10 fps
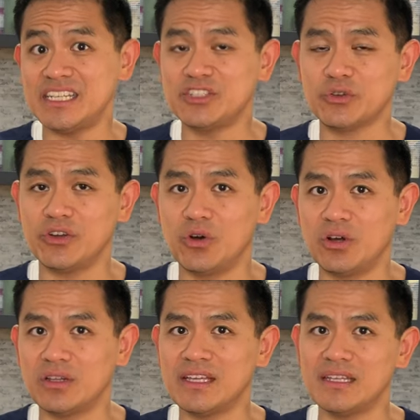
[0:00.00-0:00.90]
tree
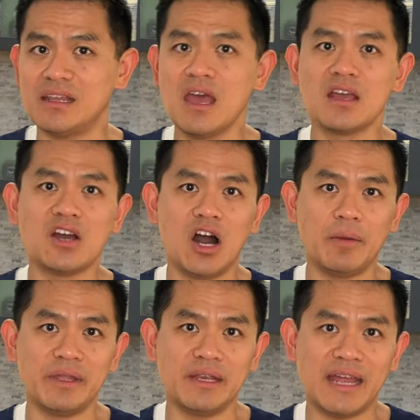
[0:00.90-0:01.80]
oil in
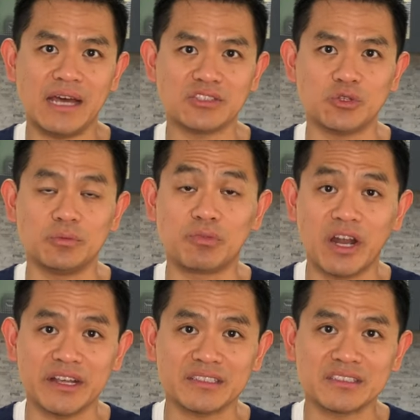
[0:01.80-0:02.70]
common household
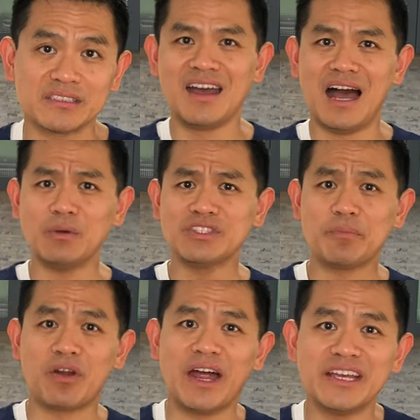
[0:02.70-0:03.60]
products. I was
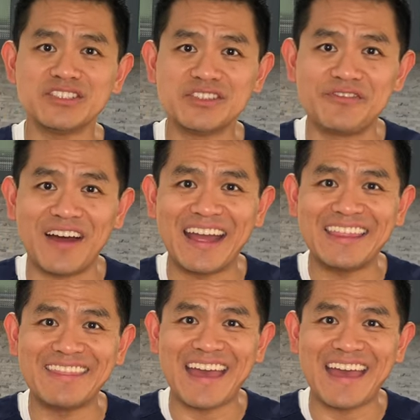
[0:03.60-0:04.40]
surprised to find